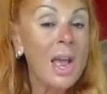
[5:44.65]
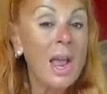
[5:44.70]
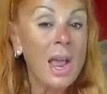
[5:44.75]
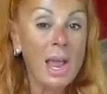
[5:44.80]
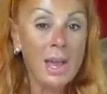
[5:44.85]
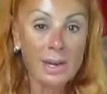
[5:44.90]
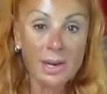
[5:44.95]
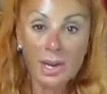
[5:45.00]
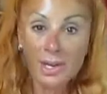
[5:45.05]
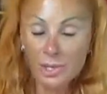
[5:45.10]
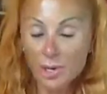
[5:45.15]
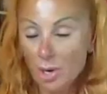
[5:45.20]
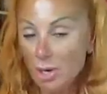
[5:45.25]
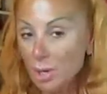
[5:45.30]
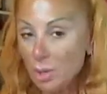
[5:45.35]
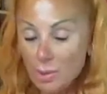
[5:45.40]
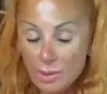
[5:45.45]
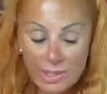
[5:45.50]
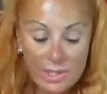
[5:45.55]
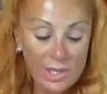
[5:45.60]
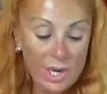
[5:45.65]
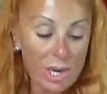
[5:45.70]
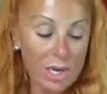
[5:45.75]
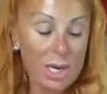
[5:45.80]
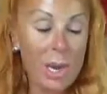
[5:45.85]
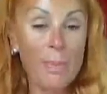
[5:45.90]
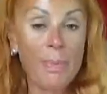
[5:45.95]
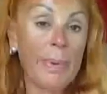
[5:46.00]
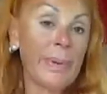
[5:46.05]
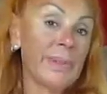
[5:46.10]
And so I always stock
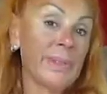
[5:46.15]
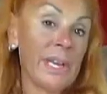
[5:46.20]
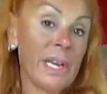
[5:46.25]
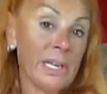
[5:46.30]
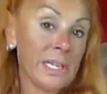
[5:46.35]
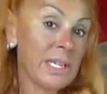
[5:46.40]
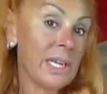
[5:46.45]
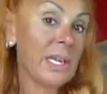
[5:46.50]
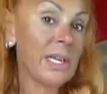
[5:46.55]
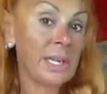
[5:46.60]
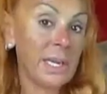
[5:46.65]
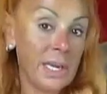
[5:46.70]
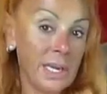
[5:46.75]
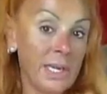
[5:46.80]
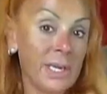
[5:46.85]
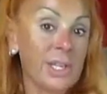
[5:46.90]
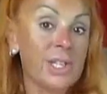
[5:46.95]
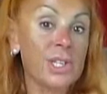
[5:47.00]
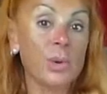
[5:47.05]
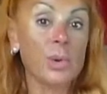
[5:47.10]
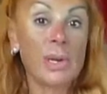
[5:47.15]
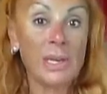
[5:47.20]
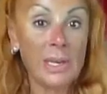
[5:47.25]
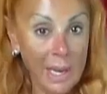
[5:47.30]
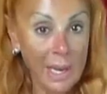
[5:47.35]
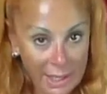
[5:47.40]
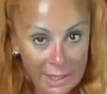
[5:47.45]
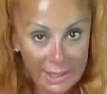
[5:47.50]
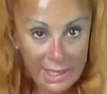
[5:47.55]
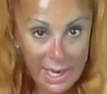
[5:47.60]
up on things he could eat, so he
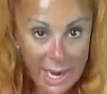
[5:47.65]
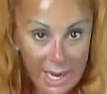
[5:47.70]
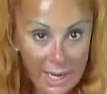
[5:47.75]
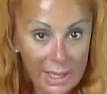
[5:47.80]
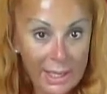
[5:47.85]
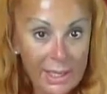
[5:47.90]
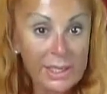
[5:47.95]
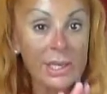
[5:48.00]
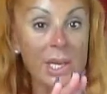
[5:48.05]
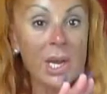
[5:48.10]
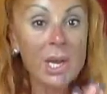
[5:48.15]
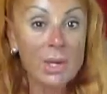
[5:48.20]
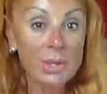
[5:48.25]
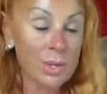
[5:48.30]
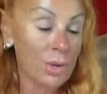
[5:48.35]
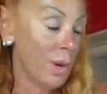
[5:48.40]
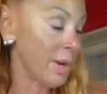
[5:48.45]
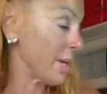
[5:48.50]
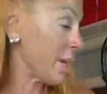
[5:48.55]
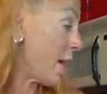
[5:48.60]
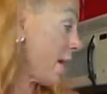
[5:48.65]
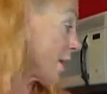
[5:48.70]
likes eggs, so I